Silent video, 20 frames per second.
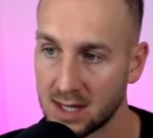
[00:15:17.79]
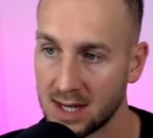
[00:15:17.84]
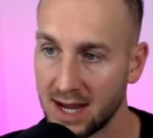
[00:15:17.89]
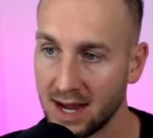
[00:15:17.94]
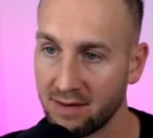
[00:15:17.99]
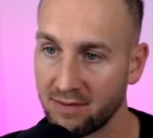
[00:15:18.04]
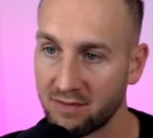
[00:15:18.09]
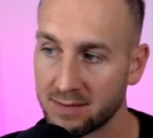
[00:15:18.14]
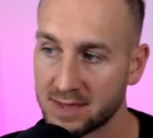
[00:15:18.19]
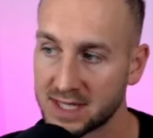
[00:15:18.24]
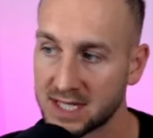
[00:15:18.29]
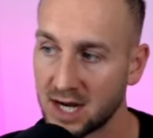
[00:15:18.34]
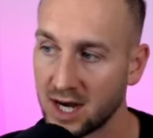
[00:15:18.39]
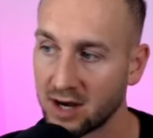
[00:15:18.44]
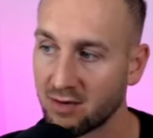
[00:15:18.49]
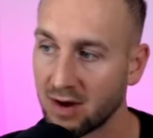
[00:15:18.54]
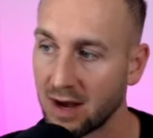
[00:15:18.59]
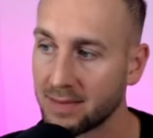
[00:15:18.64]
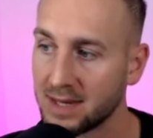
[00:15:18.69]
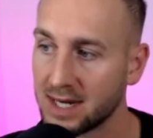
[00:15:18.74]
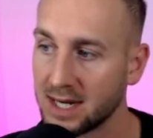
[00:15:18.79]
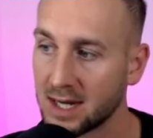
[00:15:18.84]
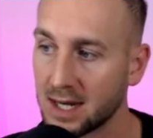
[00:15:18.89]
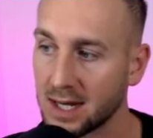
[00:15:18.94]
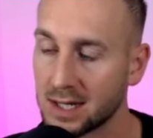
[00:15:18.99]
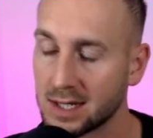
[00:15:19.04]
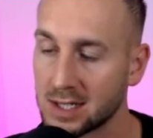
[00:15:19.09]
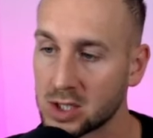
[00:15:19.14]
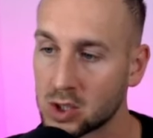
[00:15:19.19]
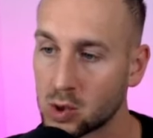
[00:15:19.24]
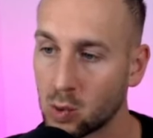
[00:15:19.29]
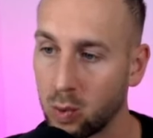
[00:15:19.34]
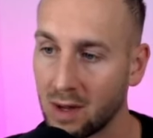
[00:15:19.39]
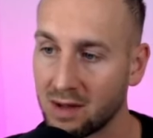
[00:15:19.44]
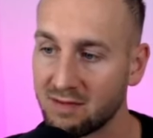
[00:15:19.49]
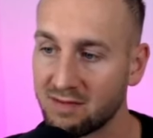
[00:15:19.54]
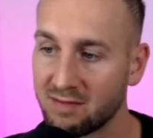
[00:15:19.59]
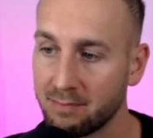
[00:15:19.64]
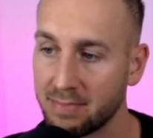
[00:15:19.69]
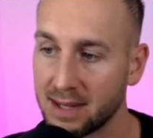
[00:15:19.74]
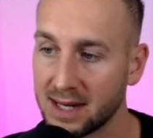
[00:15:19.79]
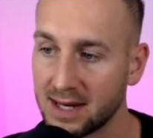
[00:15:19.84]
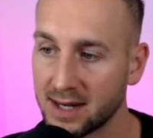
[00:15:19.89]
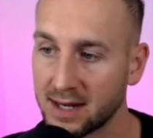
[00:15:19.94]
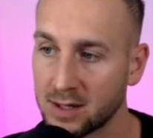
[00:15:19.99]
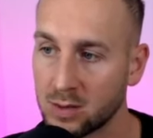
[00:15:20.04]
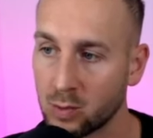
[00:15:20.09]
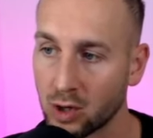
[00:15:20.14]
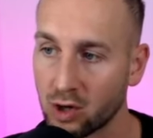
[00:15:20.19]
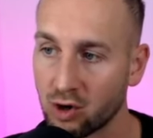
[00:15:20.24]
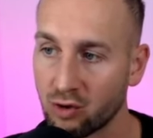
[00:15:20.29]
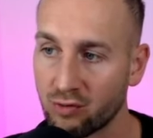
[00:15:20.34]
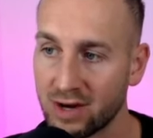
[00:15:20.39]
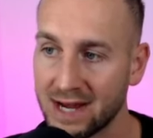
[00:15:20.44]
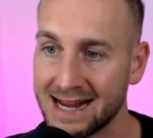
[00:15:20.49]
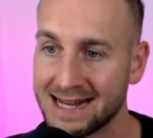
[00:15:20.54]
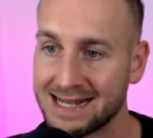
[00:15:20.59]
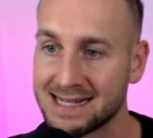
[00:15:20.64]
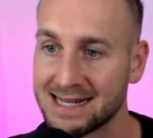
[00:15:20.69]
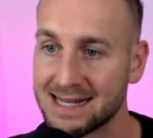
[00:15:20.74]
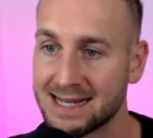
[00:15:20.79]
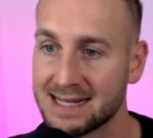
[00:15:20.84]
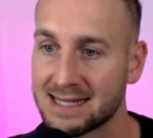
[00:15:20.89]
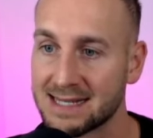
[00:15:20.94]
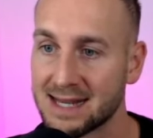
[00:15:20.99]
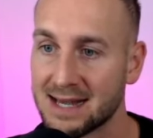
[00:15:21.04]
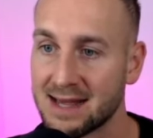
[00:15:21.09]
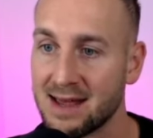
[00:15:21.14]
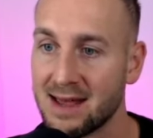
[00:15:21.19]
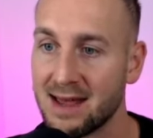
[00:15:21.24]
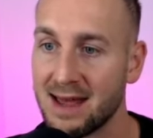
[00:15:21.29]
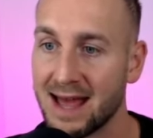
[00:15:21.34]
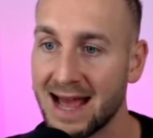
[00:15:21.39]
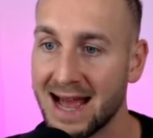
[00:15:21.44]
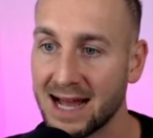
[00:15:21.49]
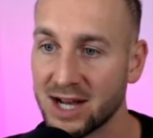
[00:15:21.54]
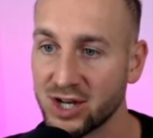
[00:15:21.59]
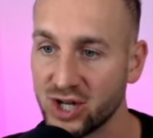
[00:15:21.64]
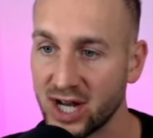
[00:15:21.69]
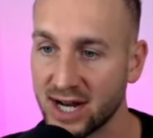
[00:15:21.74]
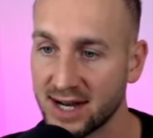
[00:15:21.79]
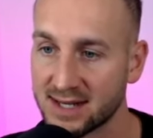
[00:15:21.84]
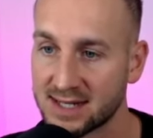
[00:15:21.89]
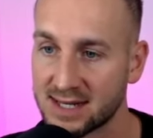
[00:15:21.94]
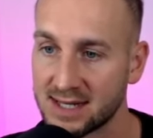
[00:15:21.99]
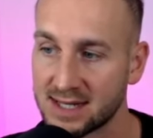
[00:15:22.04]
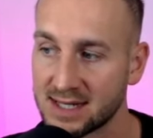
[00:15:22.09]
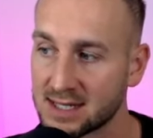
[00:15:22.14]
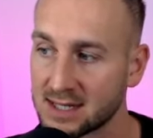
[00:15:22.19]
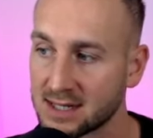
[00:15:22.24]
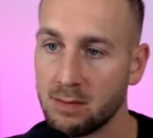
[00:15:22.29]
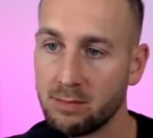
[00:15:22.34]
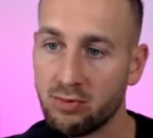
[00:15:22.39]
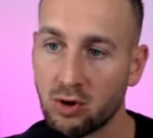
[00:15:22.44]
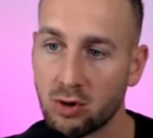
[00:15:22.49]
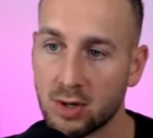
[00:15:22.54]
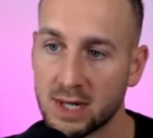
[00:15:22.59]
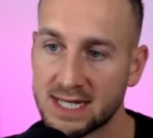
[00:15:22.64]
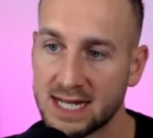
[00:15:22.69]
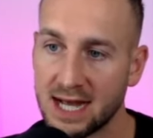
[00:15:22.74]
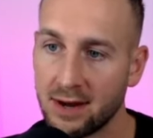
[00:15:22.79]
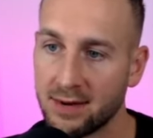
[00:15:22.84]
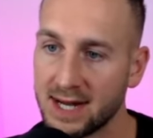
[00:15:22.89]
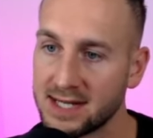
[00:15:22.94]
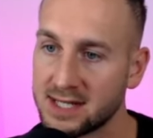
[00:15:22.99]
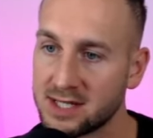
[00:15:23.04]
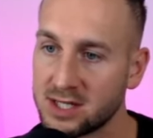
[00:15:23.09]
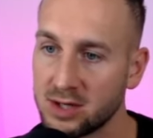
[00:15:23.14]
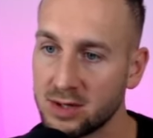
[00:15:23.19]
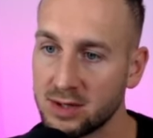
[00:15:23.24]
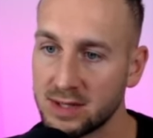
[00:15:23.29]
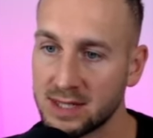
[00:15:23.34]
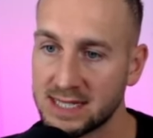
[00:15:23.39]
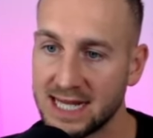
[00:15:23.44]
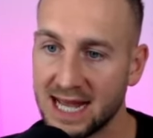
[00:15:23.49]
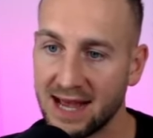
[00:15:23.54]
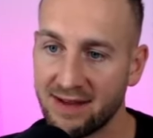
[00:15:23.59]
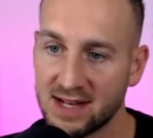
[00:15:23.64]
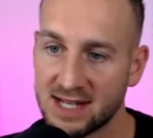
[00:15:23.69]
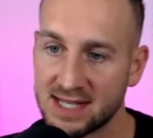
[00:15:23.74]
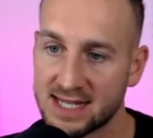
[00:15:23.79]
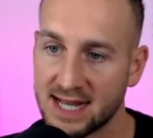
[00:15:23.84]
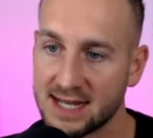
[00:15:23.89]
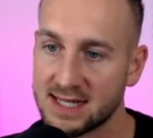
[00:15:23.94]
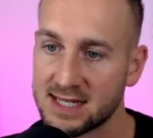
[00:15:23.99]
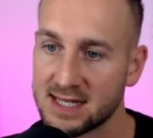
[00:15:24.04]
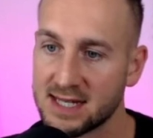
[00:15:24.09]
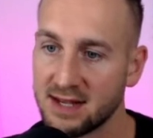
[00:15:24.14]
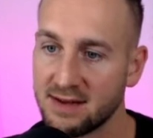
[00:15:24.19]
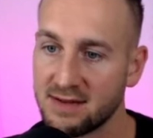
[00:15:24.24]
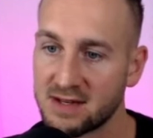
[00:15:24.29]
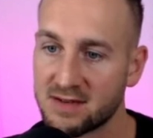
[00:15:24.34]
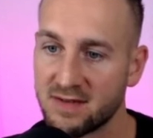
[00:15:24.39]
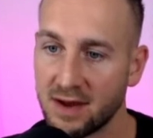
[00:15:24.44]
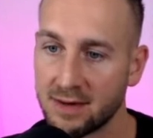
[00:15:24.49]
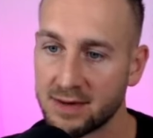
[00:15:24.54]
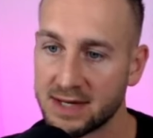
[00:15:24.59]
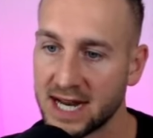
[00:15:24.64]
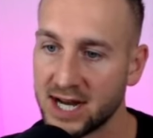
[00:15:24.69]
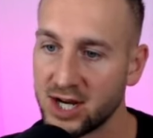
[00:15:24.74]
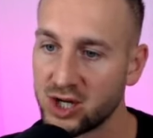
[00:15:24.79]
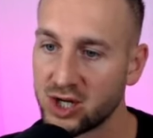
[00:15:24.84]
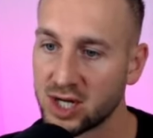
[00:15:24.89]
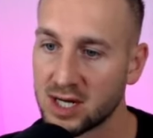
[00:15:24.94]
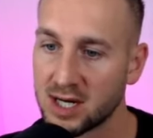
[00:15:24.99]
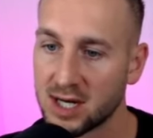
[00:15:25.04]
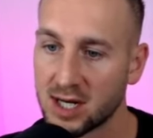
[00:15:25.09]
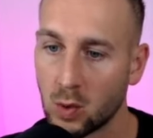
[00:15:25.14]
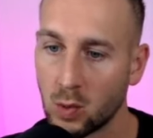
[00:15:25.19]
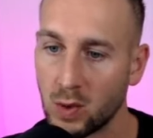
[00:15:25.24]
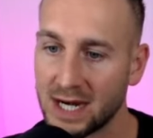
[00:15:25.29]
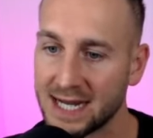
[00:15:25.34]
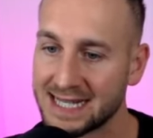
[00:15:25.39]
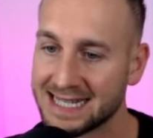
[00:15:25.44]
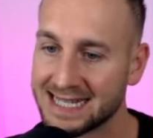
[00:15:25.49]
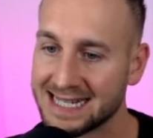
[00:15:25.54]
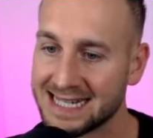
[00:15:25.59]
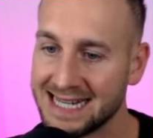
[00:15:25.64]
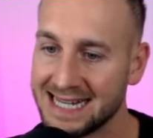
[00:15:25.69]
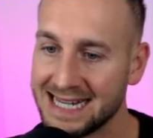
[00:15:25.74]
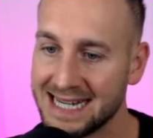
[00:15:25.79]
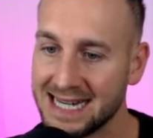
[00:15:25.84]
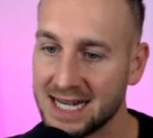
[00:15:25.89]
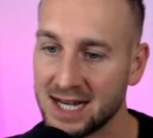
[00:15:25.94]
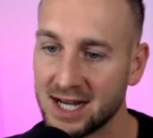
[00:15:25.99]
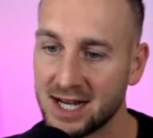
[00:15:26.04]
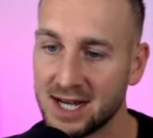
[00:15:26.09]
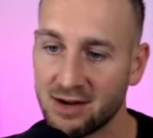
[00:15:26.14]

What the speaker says: And from a diagram here, 12 billion were created at Genesis, broken down into dev incentives, foundation, liquidity,